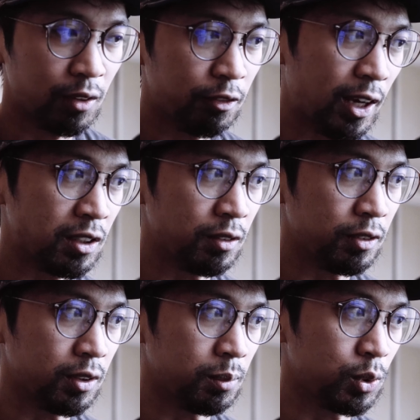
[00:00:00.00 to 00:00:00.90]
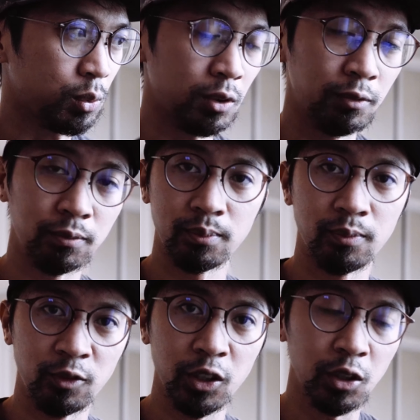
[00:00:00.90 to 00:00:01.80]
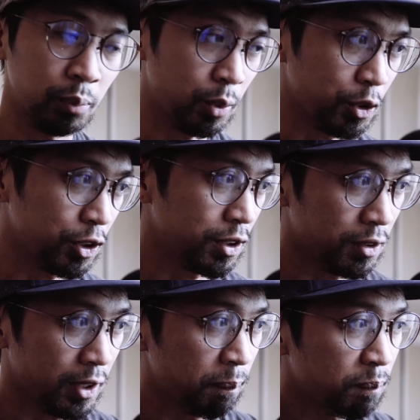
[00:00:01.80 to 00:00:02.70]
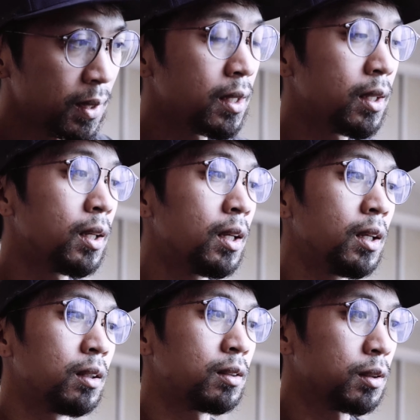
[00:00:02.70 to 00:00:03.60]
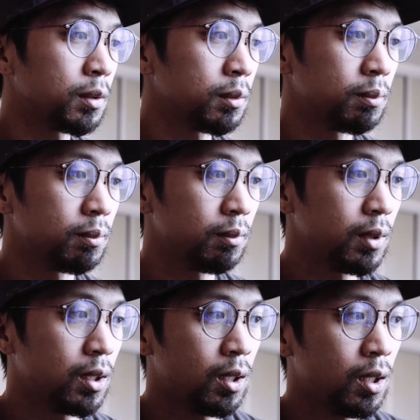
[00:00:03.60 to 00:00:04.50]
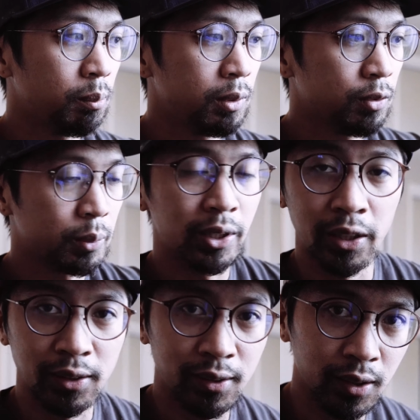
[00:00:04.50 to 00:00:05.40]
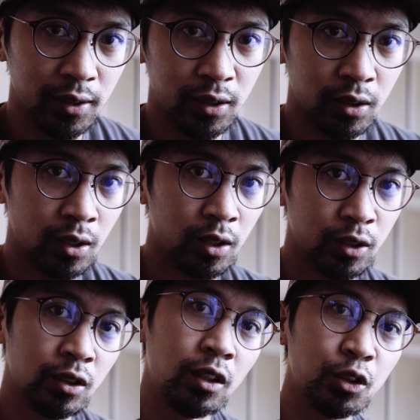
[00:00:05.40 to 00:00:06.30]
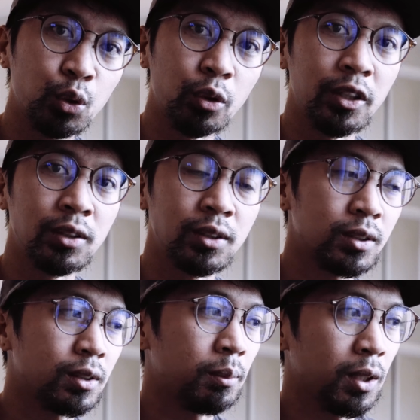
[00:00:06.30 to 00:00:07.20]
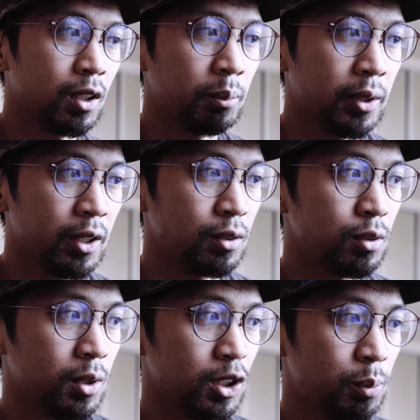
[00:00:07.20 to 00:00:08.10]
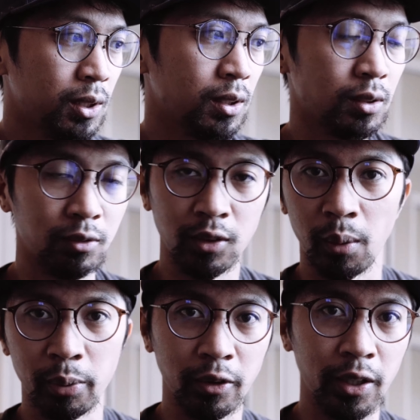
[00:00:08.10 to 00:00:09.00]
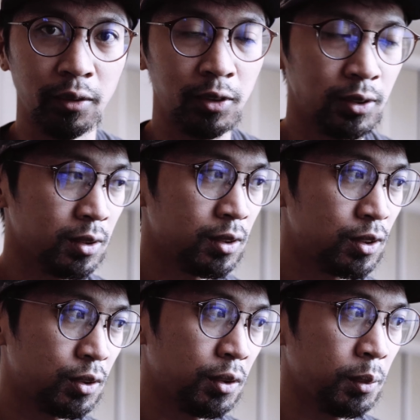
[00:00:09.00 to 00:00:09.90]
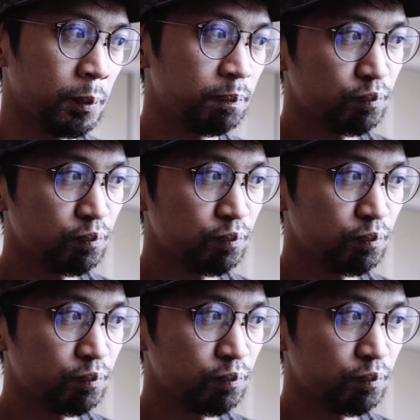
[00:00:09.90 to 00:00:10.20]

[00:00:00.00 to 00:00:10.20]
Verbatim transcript: fashion films or video portraits, right? So before we get into this, song choice, I'm not going to play it too much because of copyright reasons. So